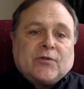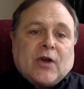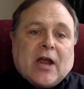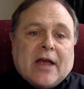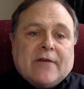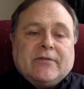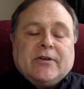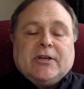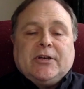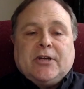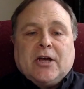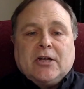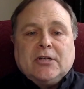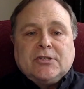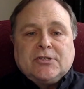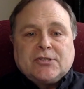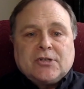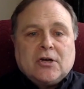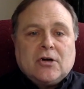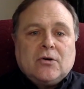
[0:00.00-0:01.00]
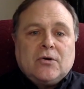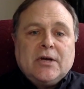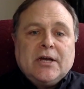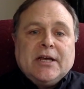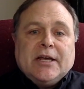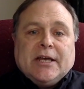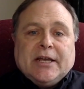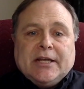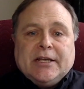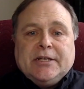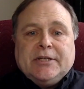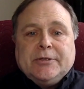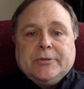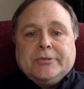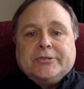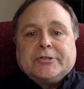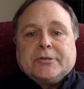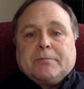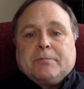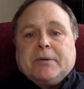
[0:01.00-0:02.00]
for having done so into
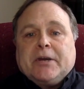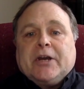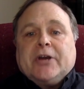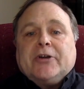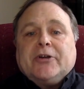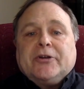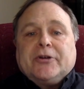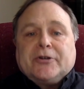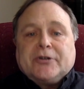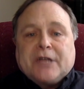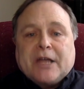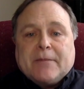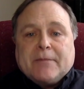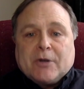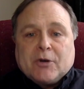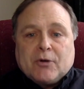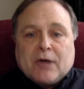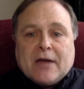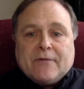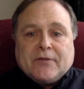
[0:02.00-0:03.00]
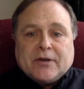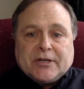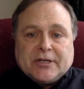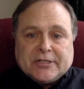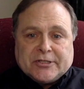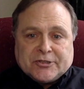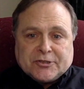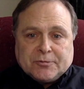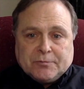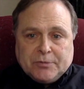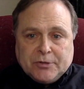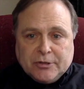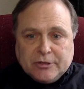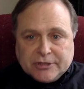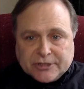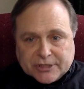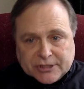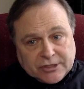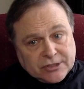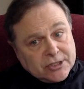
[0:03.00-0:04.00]
superior demographic
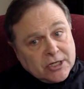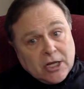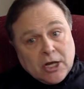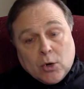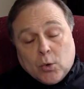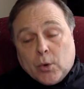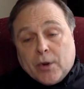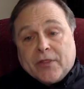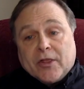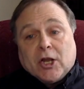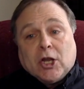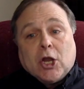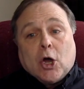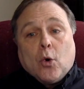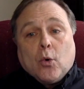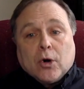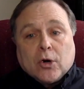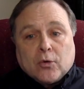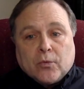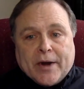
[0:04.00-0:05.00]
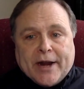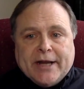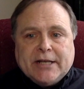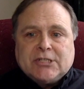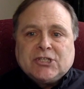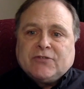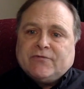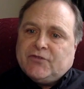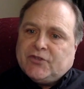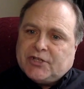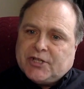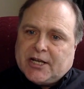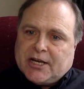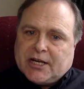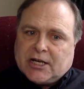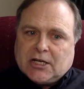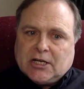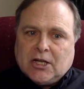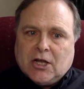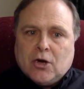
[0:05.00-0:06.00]
distributions with lower rates of
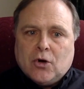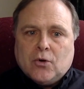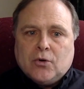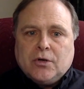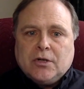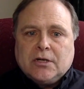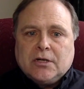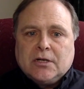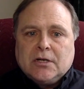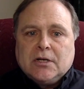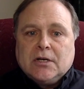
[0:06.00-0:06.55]
genetic load,